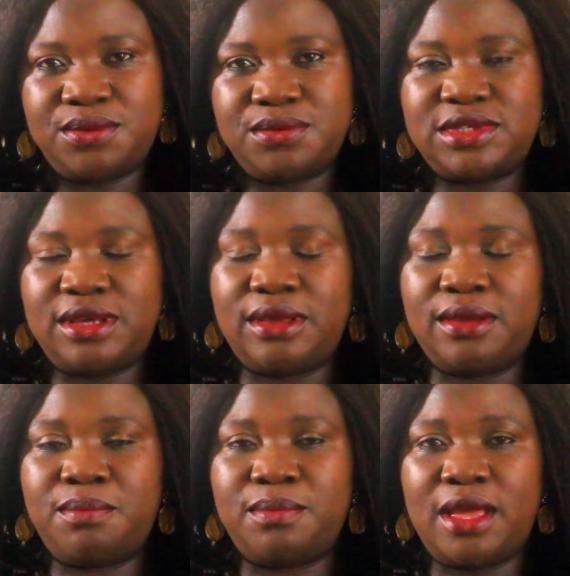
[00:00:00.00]
with
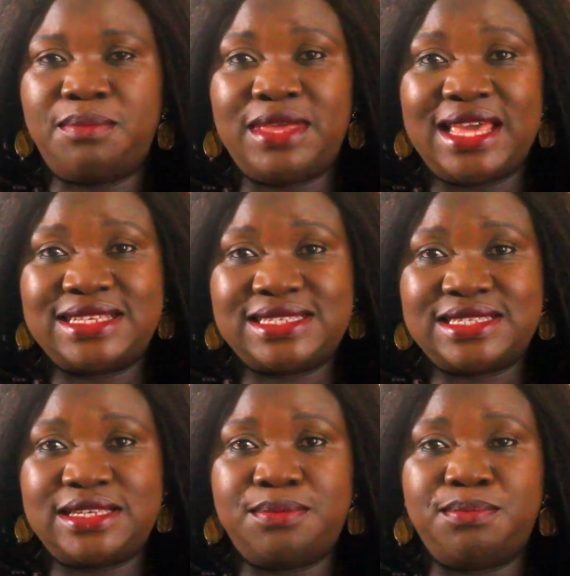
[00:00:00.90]
a
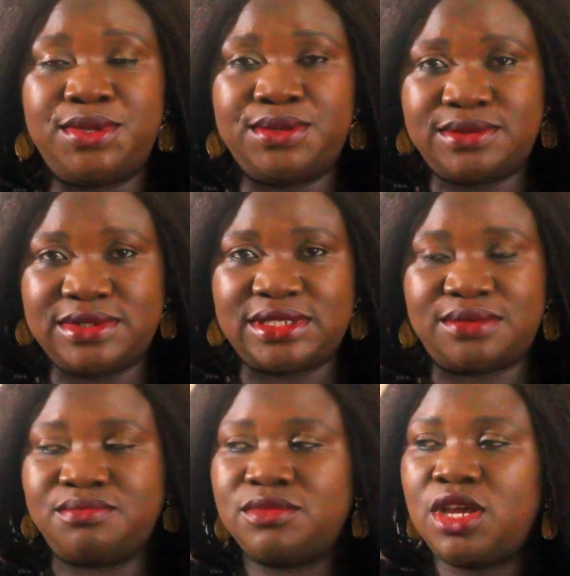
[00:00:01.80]
BSc
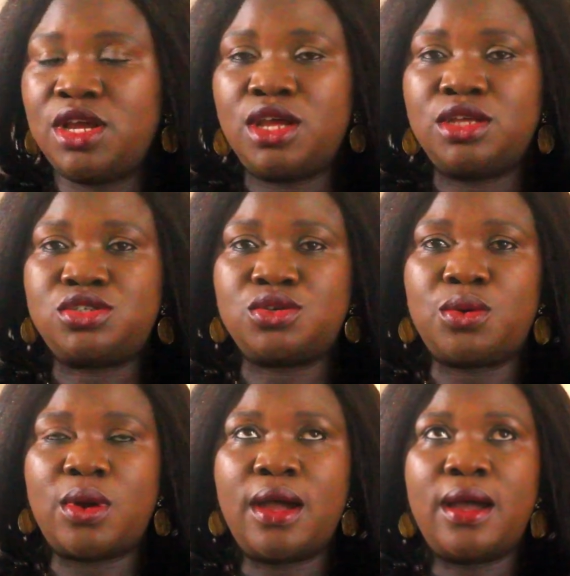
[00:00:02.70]
building.
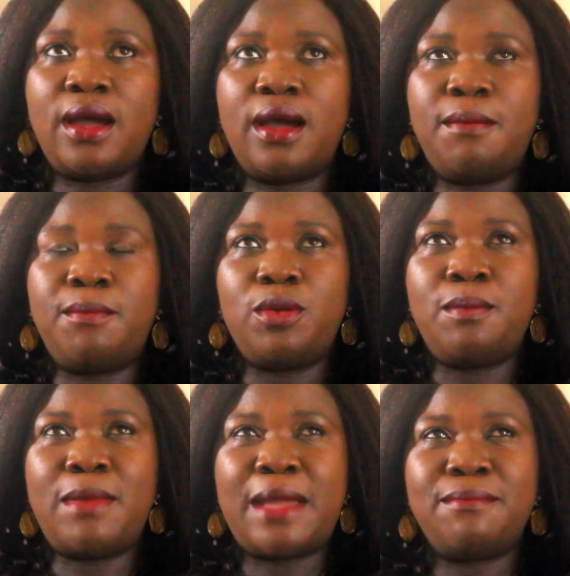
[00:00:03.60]
So,
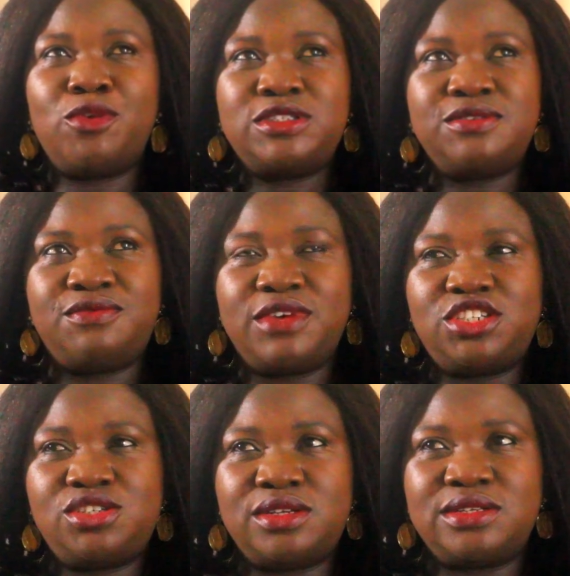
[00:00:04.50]
but my
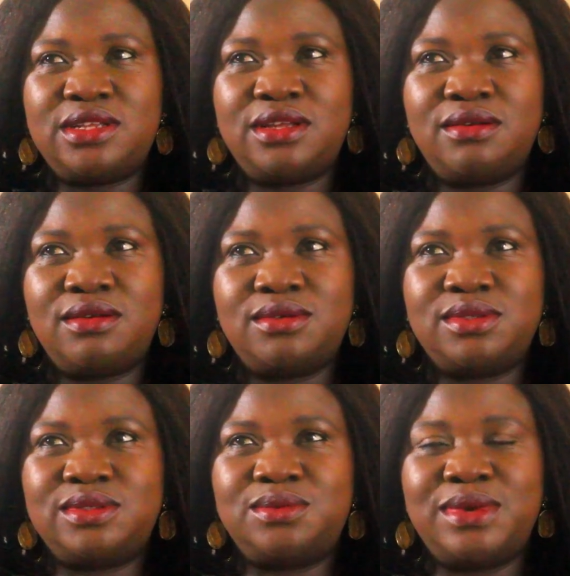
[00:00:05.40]
motivation
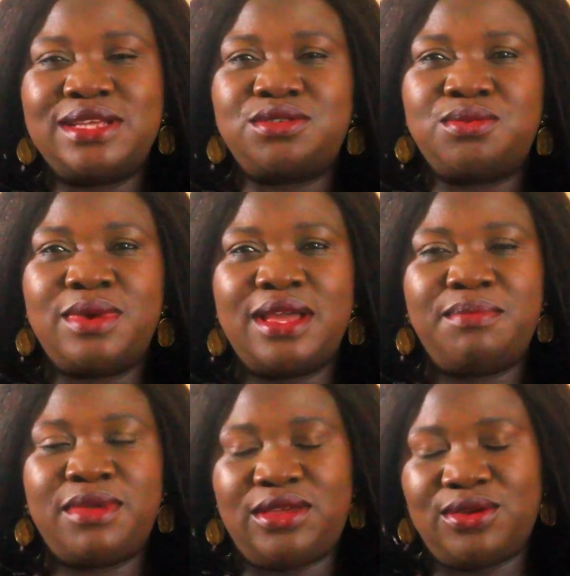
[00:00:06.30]
went
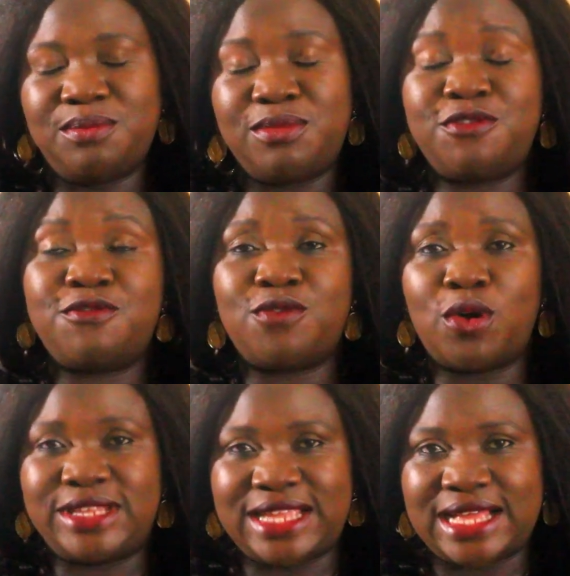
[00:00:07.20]
way
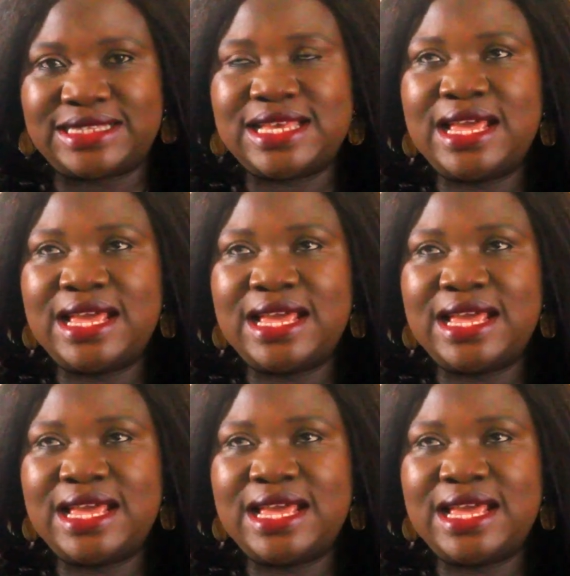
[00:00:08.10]
before that.